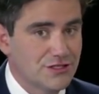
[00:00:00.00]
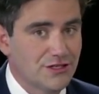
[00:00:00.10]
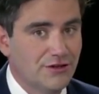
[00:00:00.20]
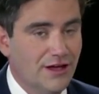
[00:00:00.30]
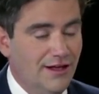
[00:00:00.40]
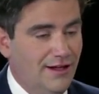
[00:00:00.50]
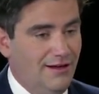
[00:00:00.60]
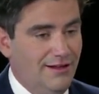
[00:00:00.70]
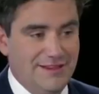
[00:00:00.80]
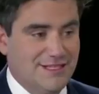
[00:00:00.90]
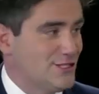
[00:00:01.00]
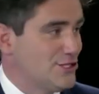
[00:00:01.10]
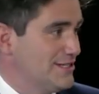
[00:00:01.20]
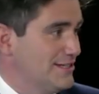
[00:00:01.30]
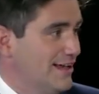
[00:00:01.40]
So I think this is
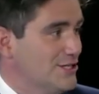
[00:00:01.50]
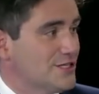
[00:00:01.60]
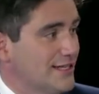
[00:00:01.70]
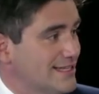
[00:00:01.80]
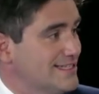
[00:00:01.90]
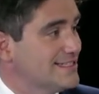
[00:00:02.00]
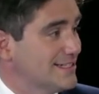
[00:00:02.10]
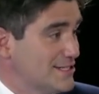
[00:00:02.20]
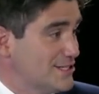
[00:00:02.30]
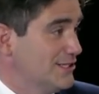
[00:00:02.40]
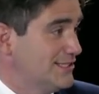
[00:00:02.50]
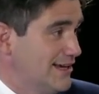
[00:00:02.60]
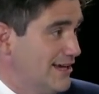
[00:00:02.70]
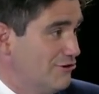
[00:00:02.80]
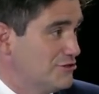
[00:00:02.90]
just, as you said, this is an
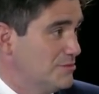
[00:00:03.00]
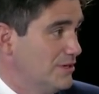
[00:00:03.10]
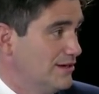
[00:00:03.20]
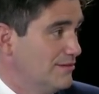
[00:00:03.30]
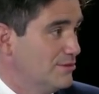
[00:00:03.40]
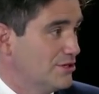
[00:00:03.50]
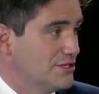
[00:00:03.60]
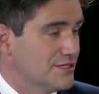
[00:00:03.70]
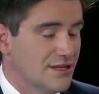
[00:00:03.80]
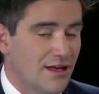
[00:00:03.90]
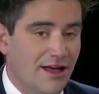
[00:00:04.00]
exciting area to be in because